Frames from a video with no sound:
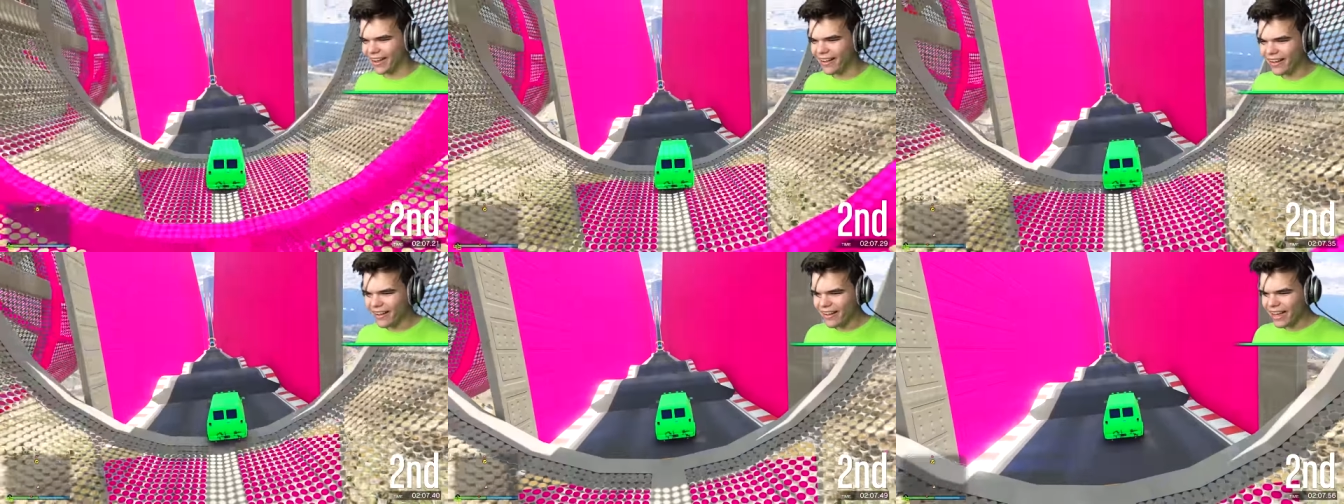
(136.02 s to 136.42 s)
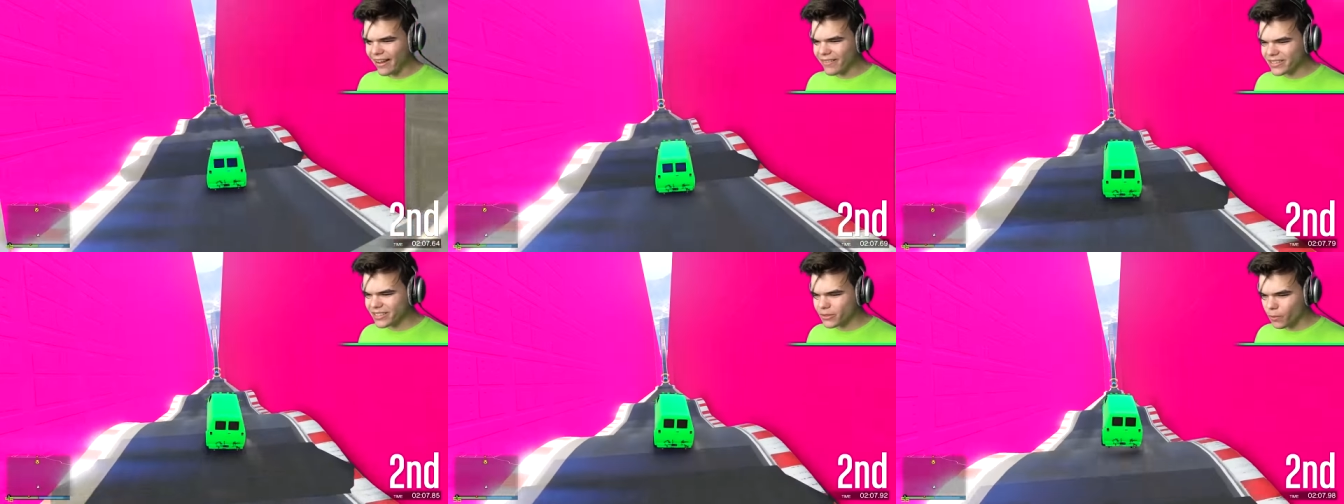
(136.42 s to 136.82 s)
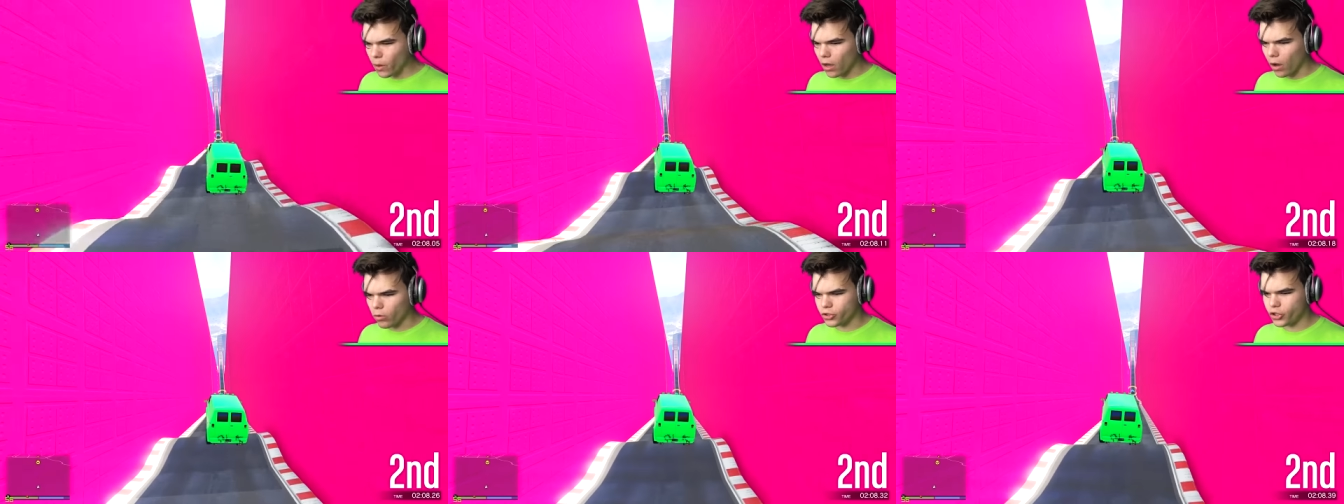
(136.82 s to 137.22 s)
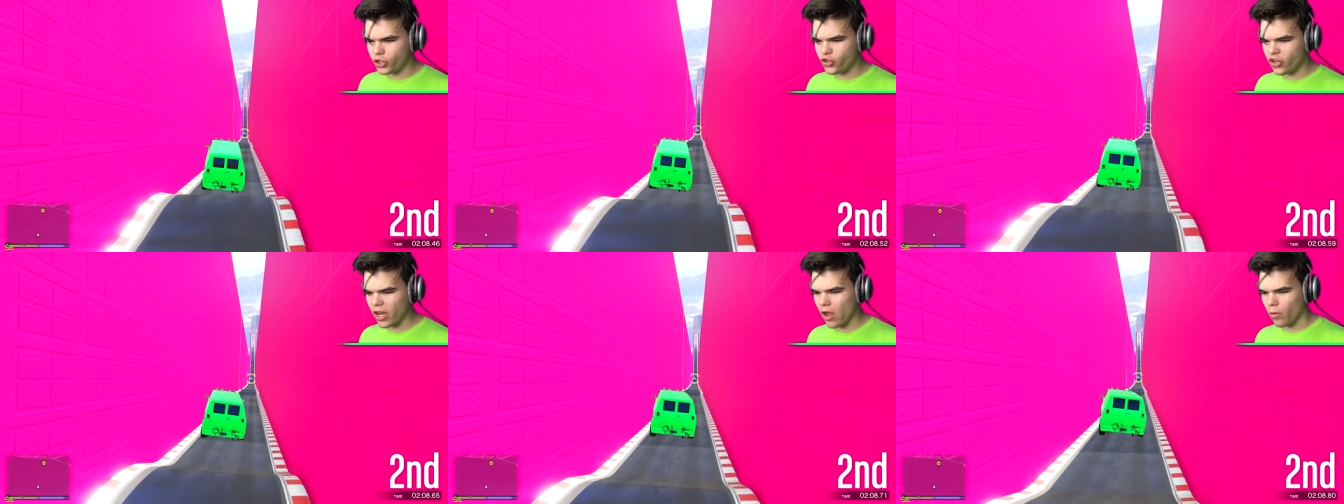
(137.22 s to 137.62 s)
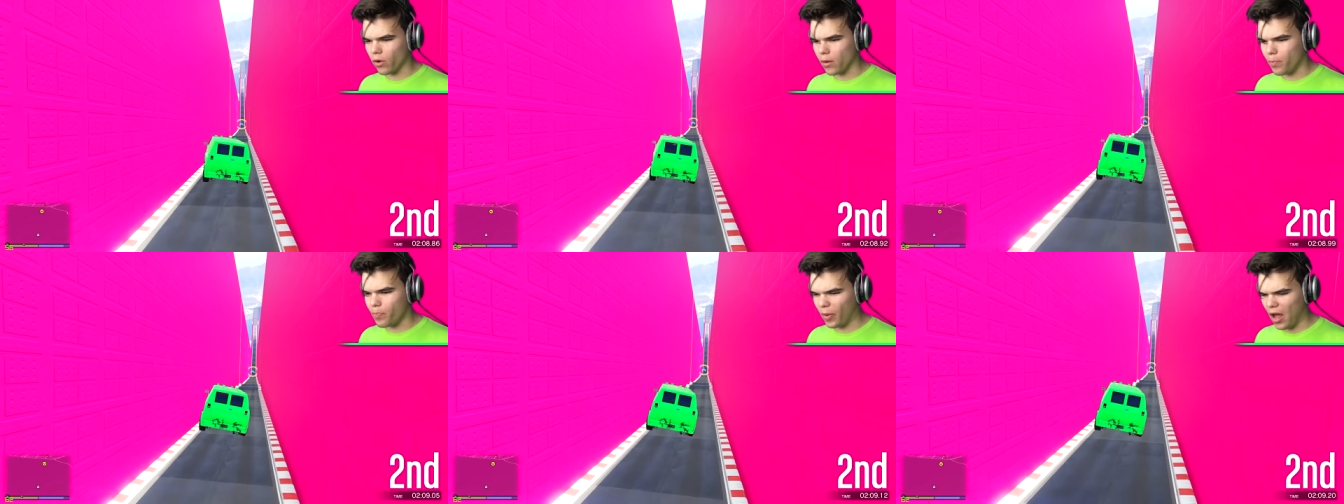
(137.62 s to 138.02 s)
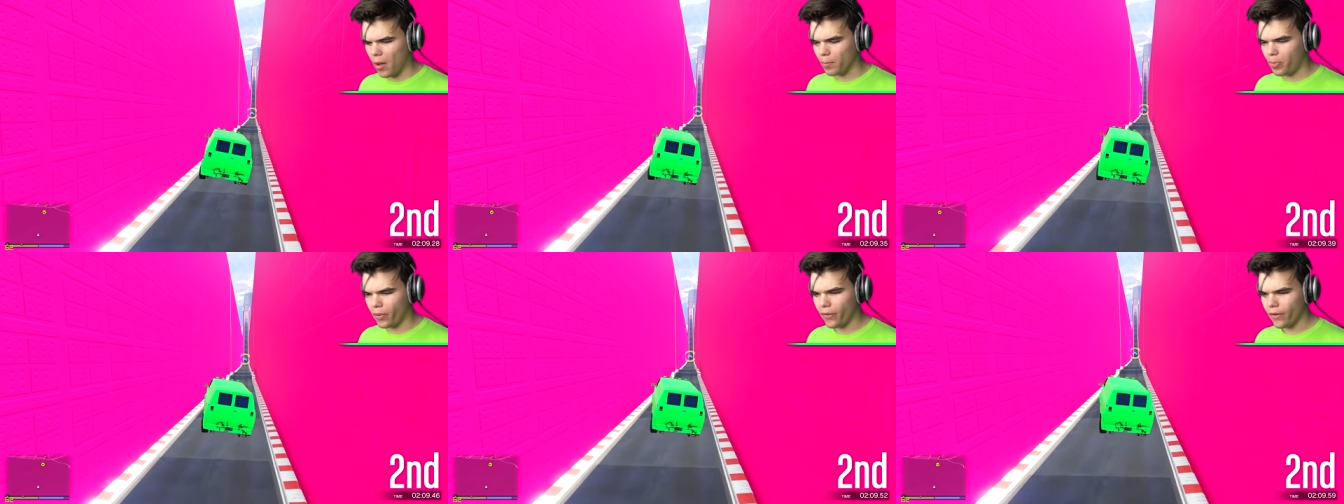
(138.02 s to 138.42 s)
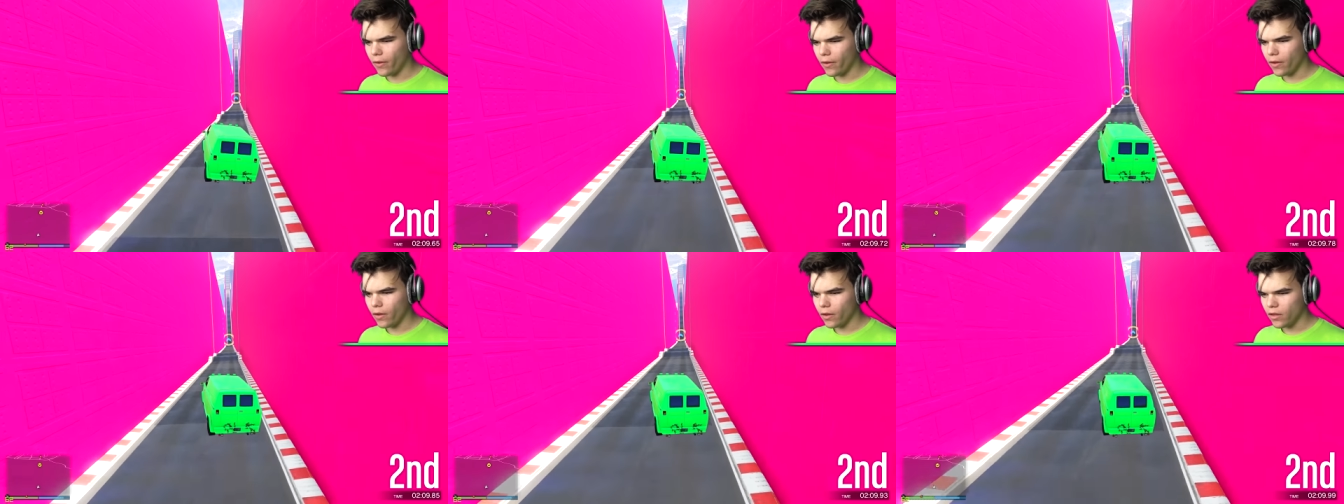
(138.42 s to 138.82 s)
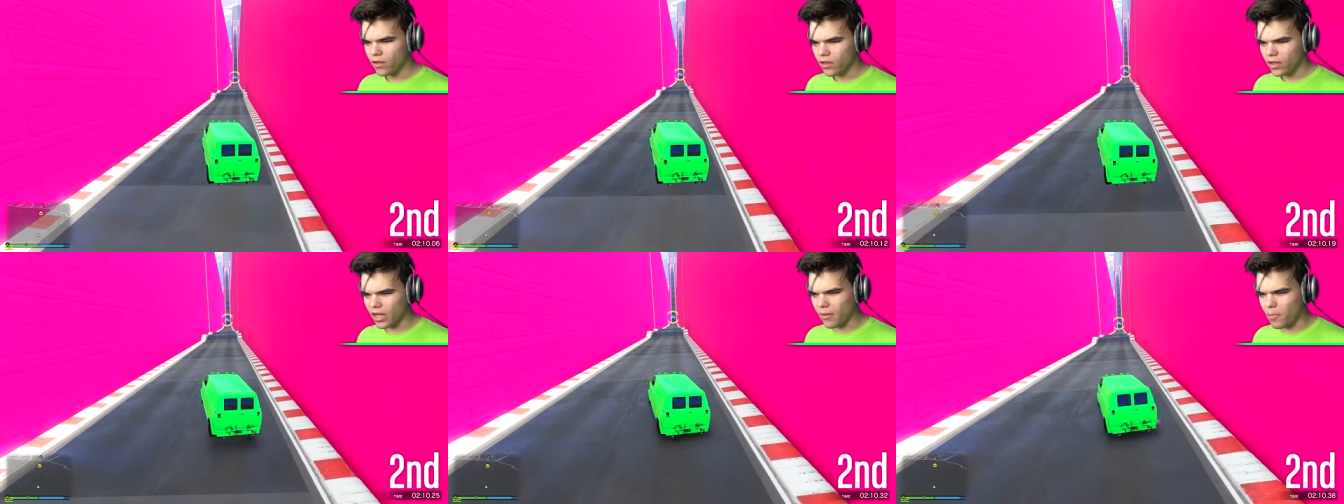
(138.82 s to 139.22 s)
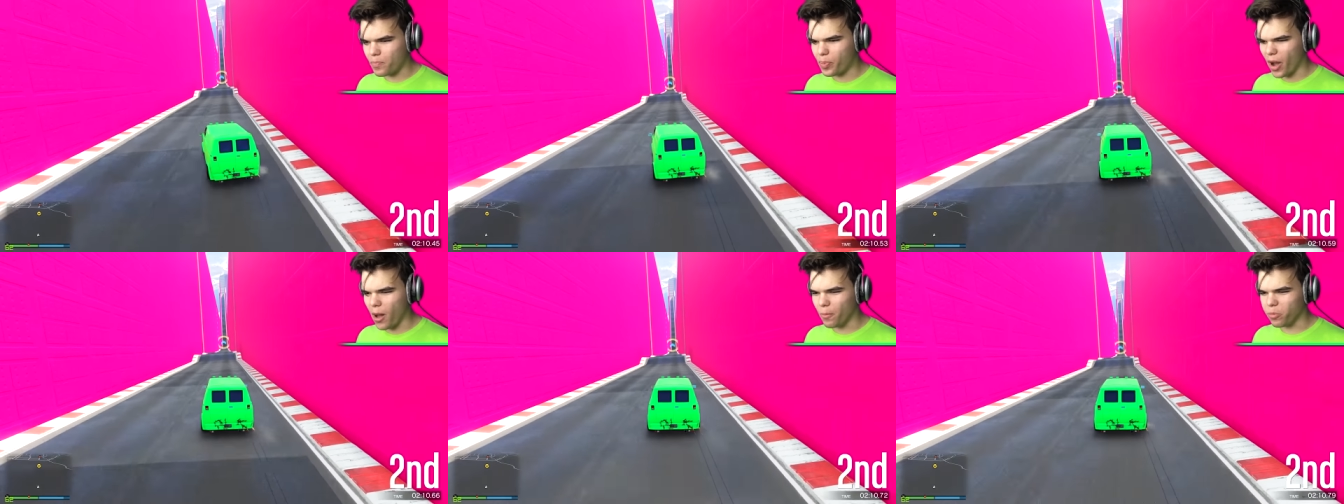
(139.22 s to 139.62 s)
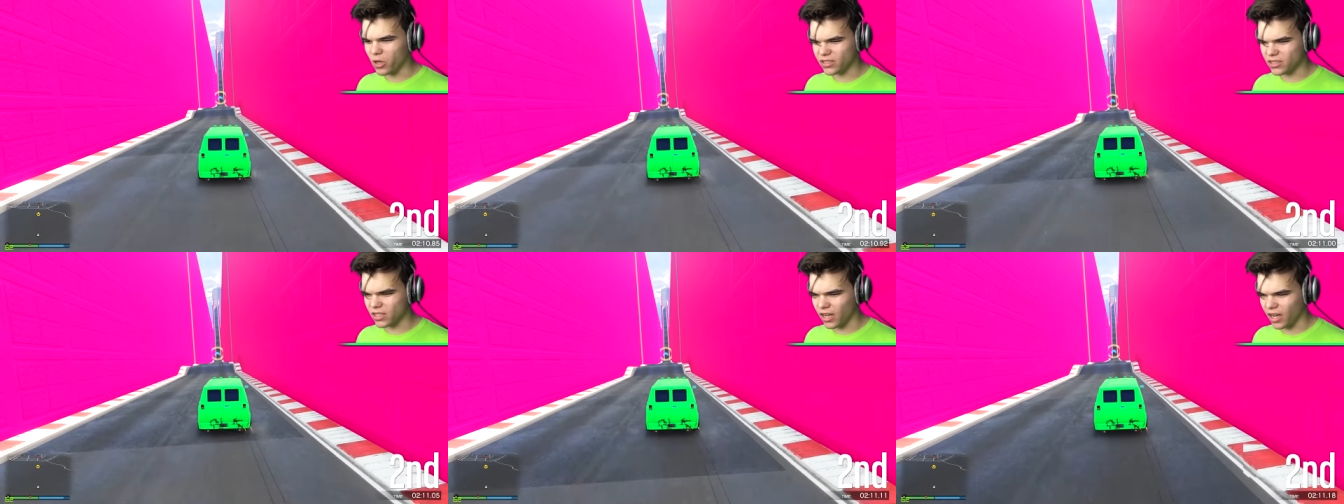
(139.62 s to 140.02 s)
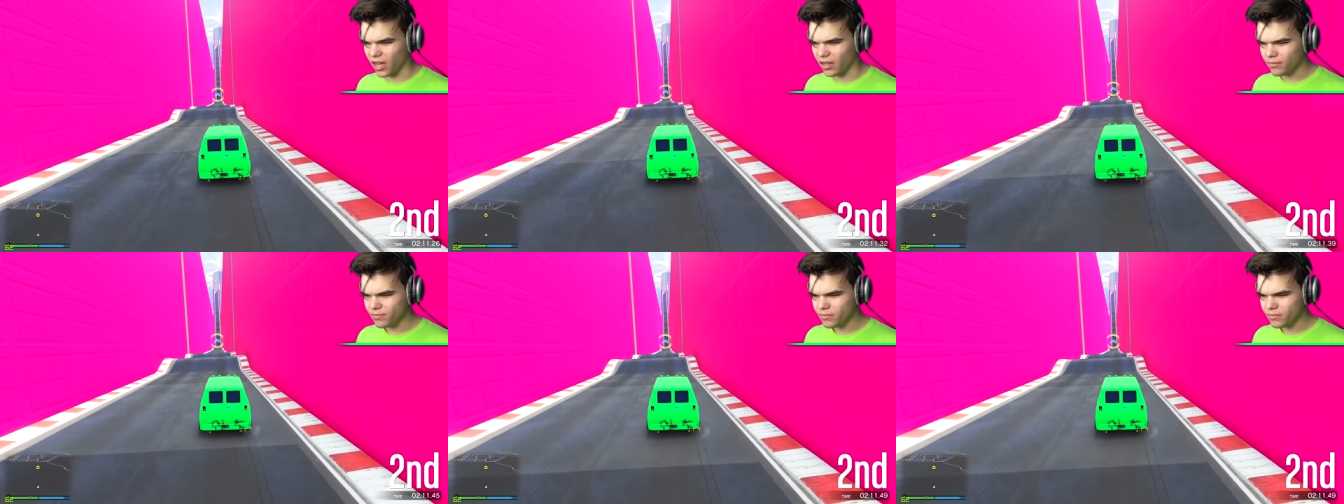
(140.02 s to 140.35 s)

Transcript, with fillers: Oh was, my god. Oh Jelly. shit! What a there bump. There we go. That bump, bump, was uh,